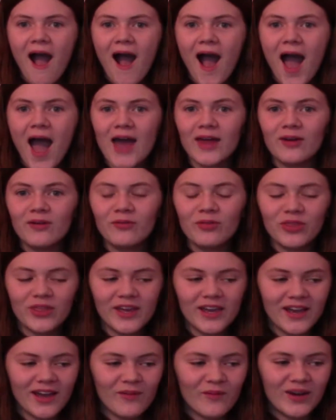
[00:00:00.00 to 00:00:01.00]
I don't
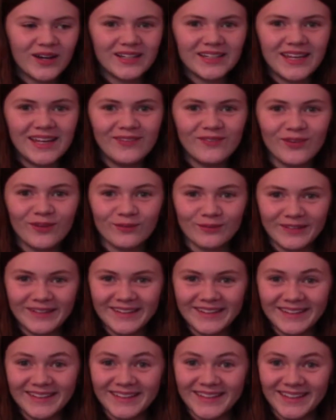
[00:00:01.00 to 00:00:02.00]
think I want Eva
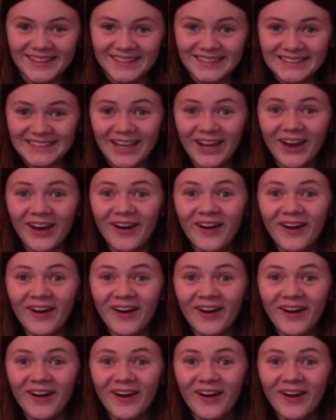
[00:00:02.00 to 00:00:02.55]
reading this.